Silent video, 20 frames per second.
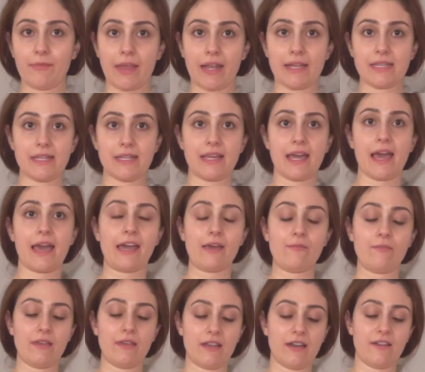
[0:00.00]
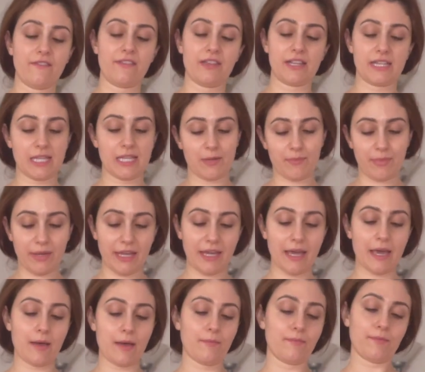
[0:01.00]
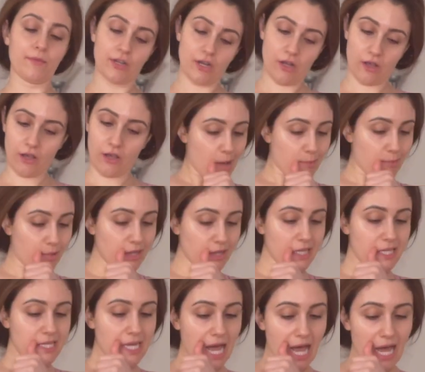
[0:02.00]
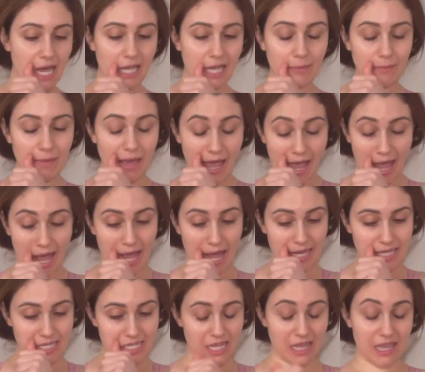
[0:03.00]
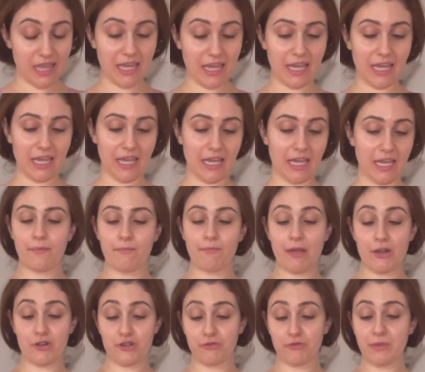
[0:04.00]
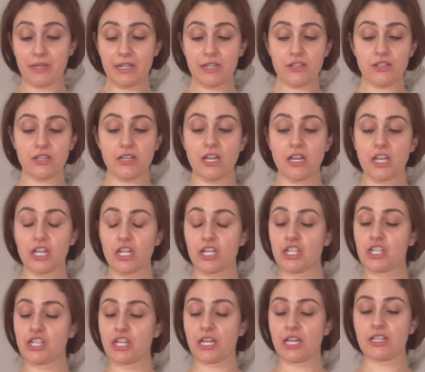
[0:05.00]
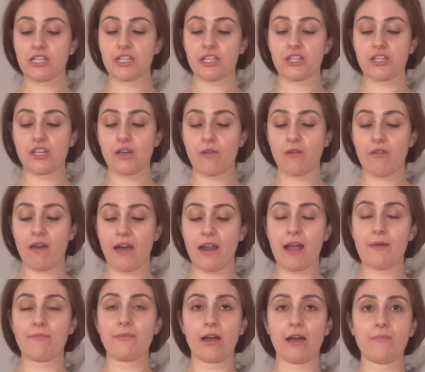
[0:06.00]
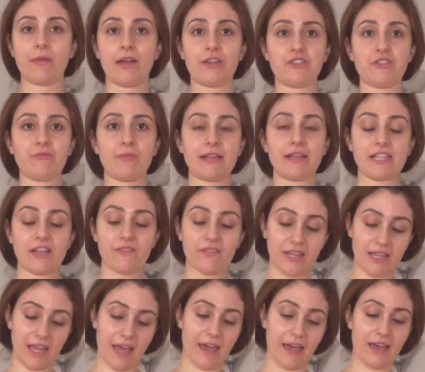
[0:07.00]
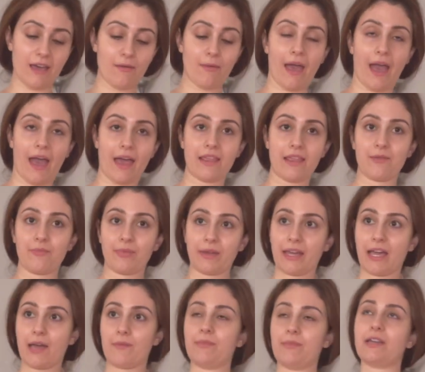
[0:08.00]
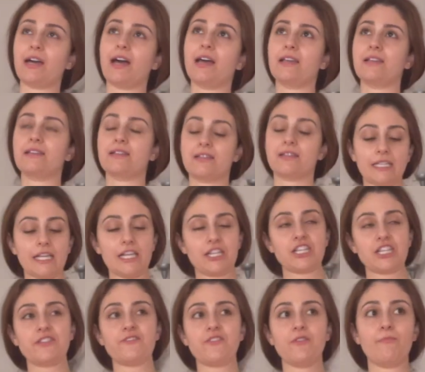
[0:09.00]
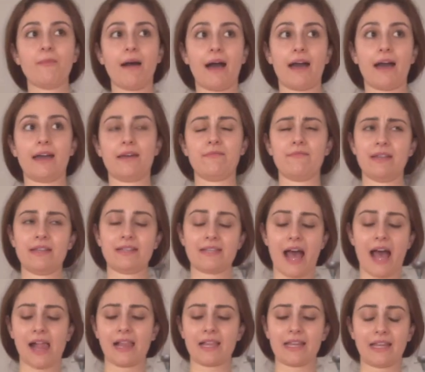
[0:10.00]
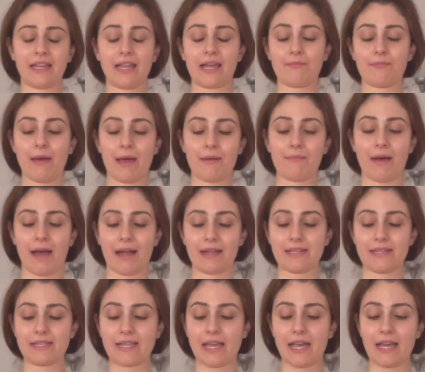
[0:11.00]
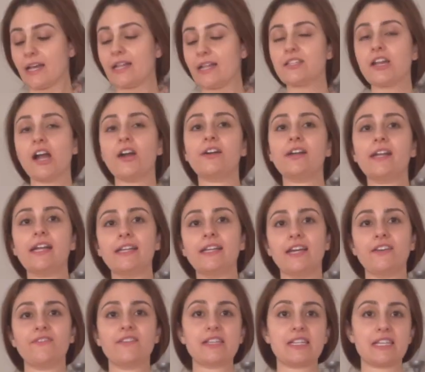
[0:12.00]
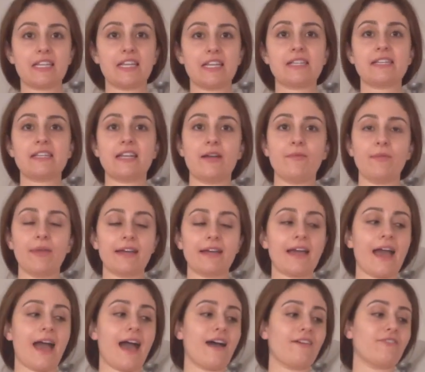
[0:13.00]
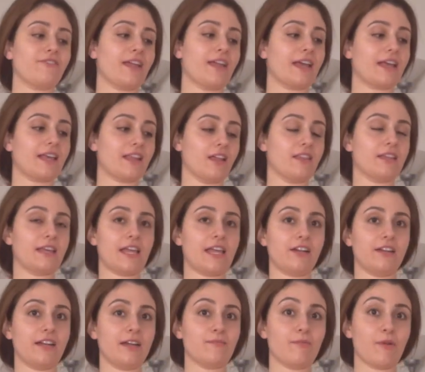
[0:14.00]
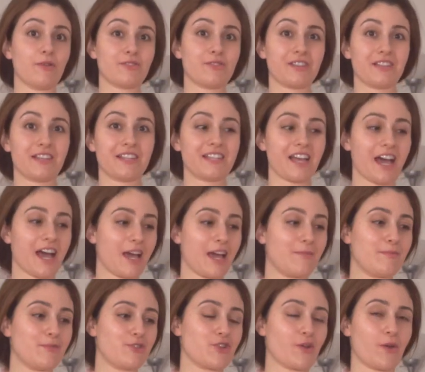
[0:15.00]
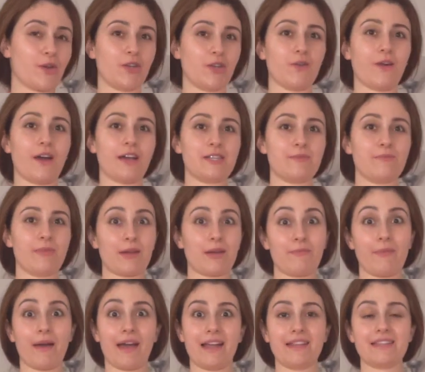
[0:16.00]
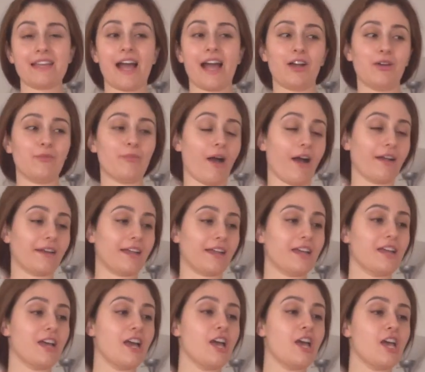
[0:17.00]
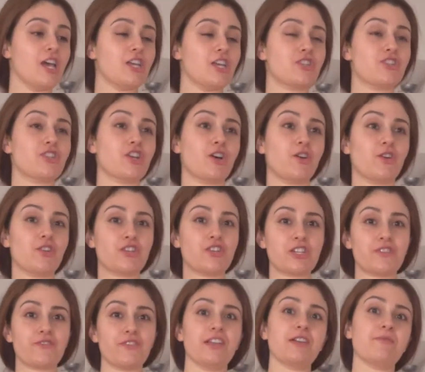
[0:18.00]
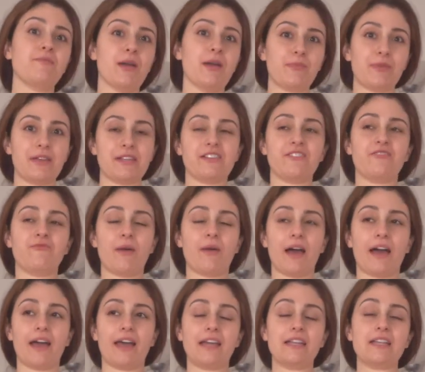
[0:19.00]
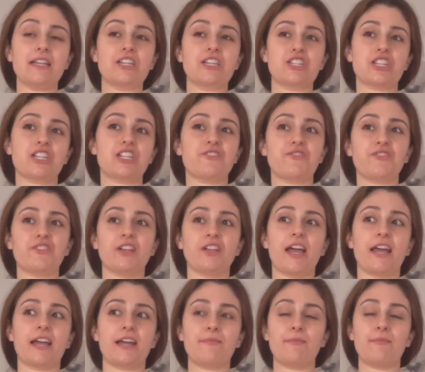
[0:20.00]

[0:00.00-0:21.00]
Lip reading: that it's in the AM, and then if it's in the PM, you know, I'll put the time and the measurement, just so that I'm not measuring myself in the AM and the PM, because it's just for my mentality, like my mindset. It's already enough as it is that I'm like half naked on the internet most of the time, showing you guys like my entire body. So just for like my peace of mind and just for like